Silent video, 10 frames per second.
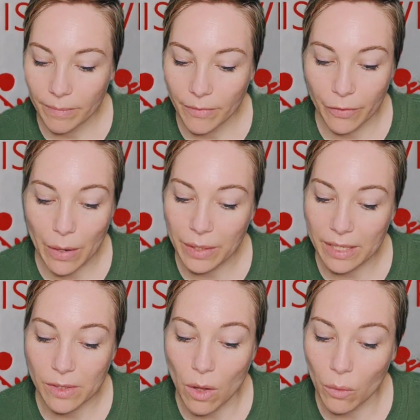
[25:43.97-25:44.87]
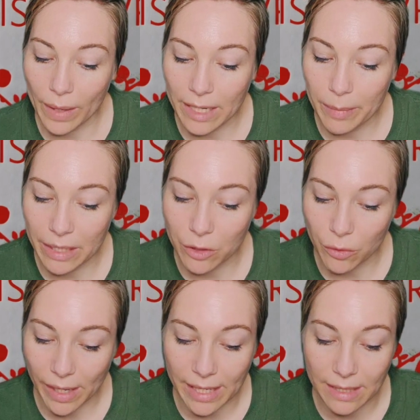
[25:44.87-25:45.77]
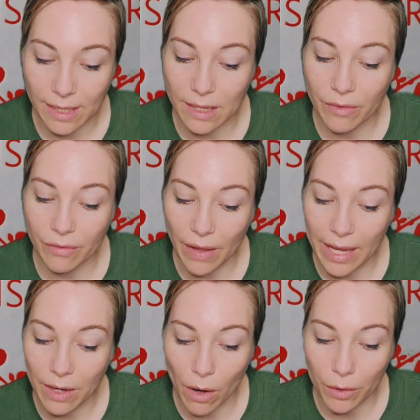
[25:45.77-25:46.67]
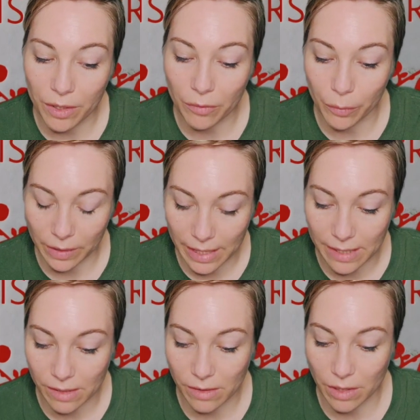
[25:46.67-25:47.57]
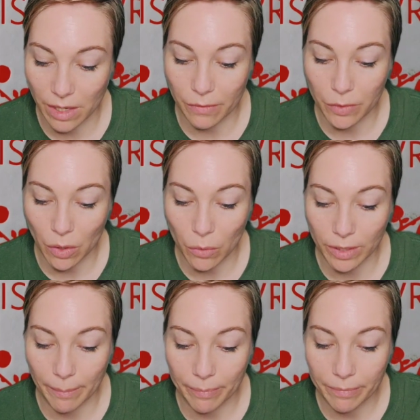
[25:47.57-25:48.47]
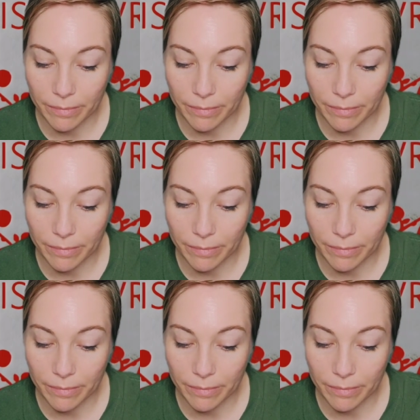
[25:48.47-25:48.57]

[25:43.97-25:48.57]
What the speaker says: "Fiona is already being trained in the fine art of release," the giver told him.